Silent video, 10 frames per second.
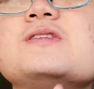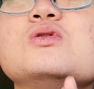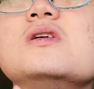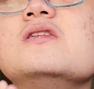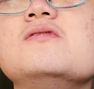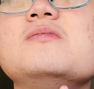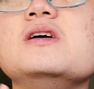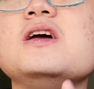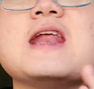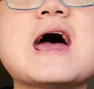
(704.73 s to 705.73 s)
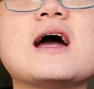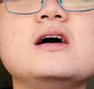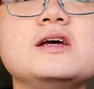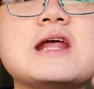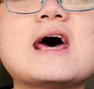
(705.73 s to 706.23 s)
sort of ina-
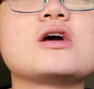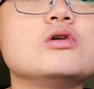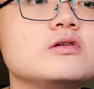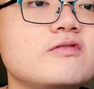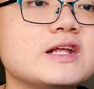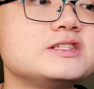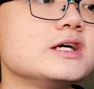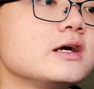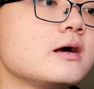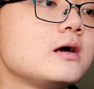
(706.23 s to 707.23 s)
inadequate venting.